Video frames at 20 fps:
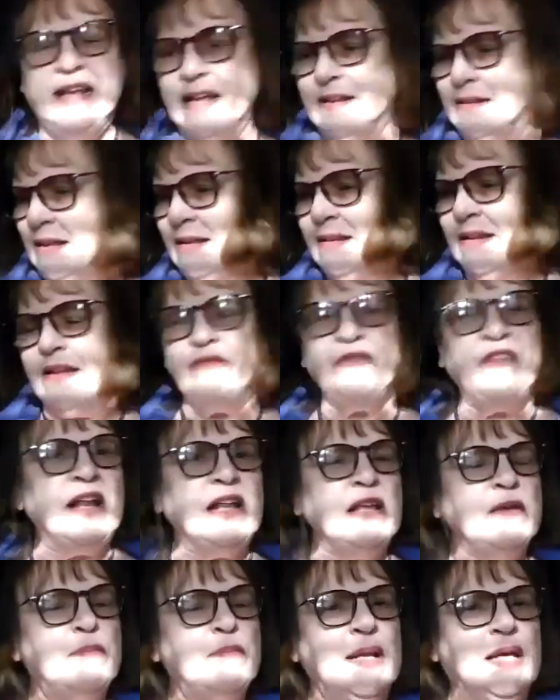And if
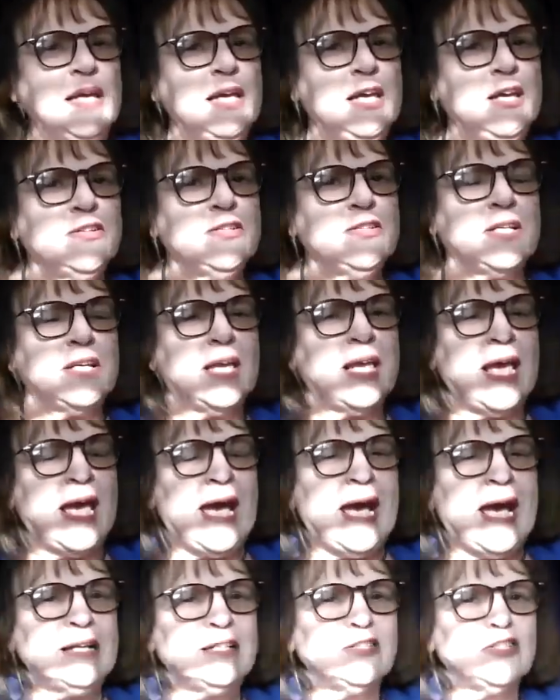anybody hears a
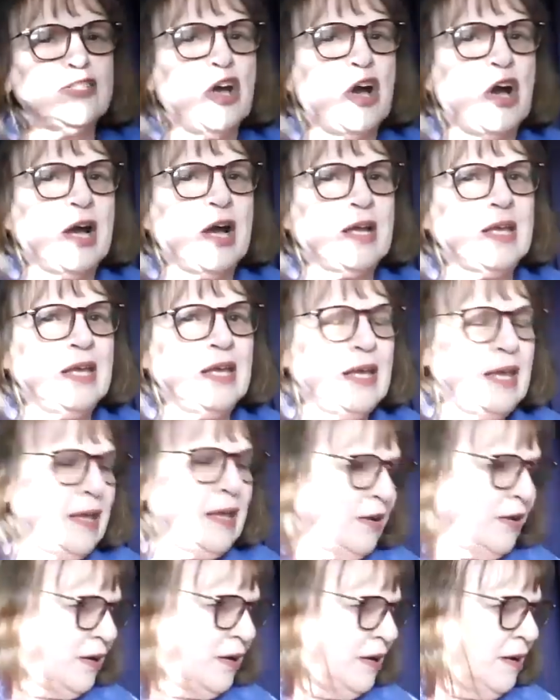cat talking
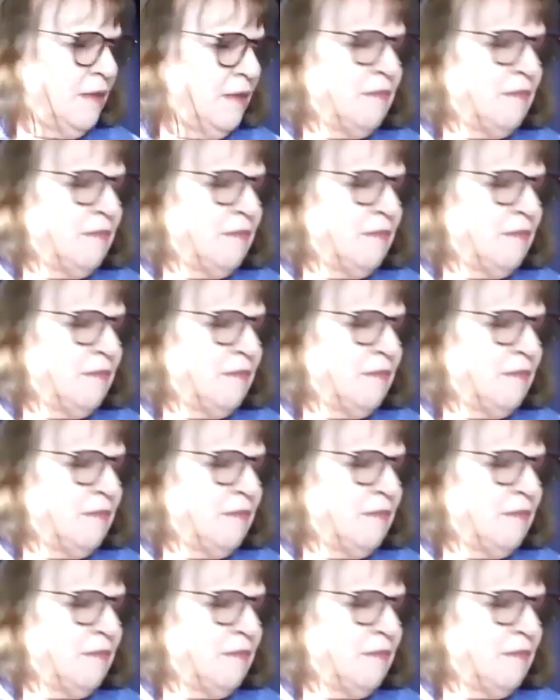here,